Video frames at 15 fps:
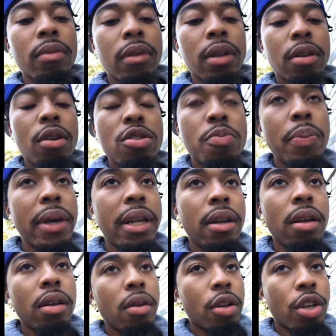There's been
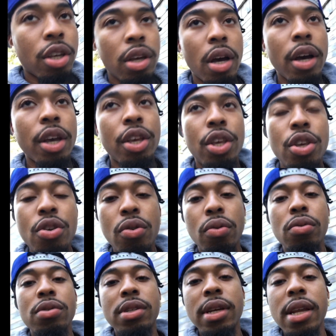a
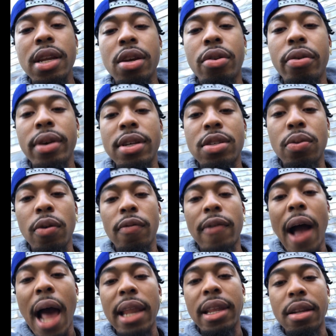huge increase with
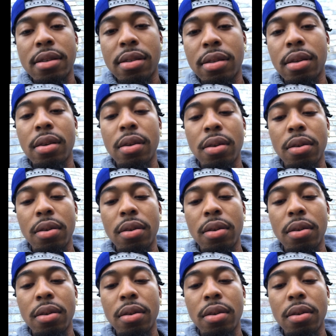violence.